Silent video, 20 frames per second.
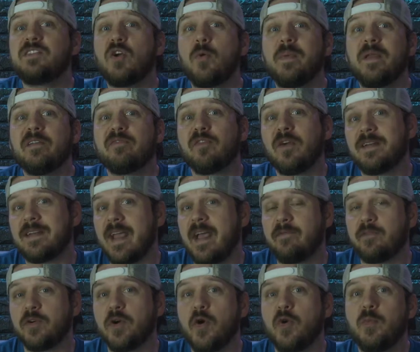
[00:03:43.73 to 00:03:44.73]
don't be afraid to
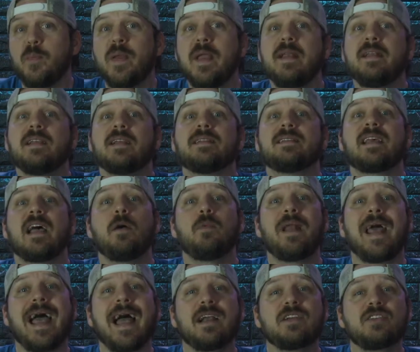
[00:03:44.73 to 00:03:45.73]
have your own opinions. I
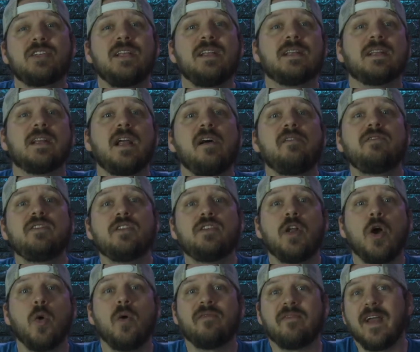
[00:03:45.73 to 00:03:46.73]
would actually love to
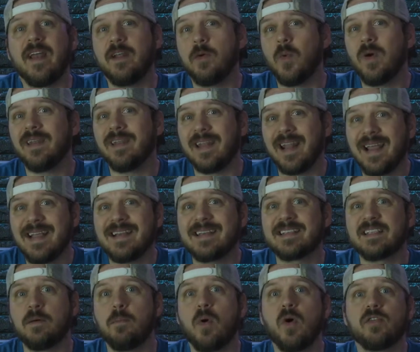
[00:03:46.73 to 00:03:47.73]
know if anyone
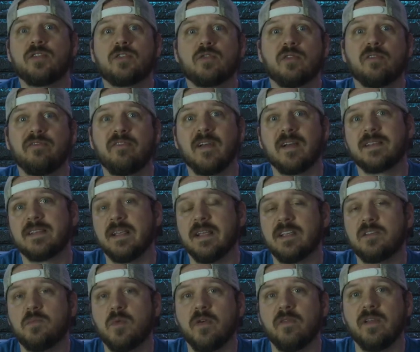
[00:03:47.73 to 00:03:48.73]
likes the monster effects in
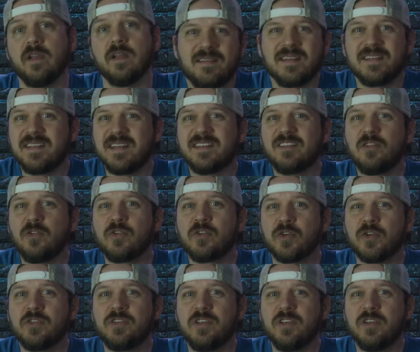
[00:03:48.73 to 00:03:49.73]
this movie. Does this look
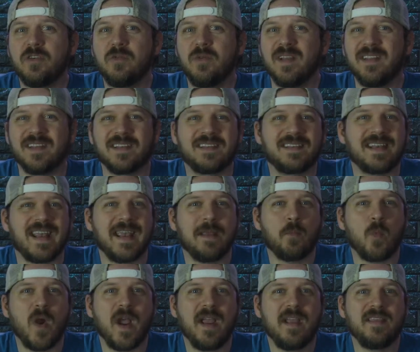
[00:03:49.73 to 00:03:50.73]
good to you in the
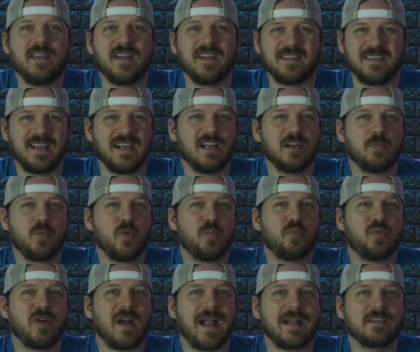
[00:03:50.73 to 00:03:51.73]
same way that a terrible
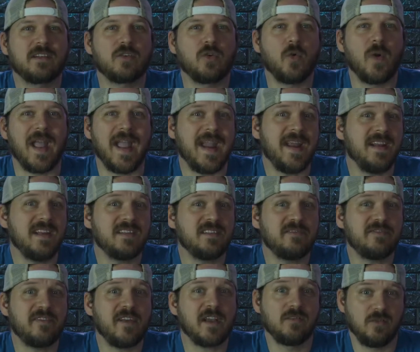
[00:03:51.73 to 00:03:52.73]
practical 80s
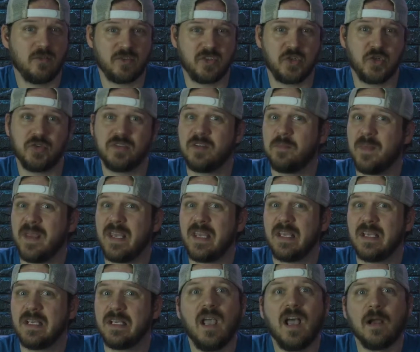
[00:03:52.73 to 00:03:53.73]
effect looks good to
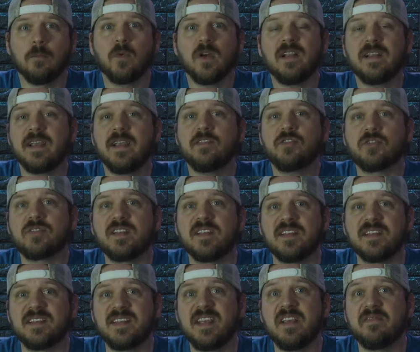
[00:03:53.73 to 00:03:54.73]
me? I'm really
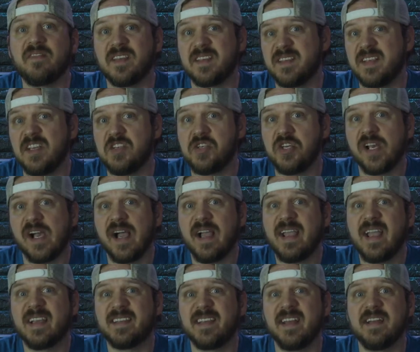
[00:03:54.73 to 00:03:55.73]
interested to see if the
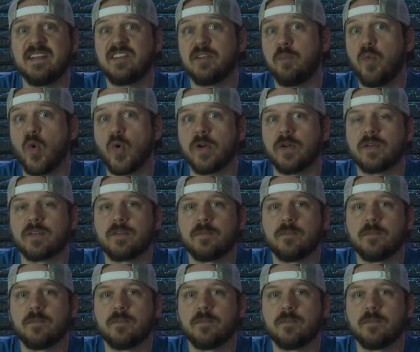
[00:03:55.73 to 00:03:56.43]
CGI has any supporters.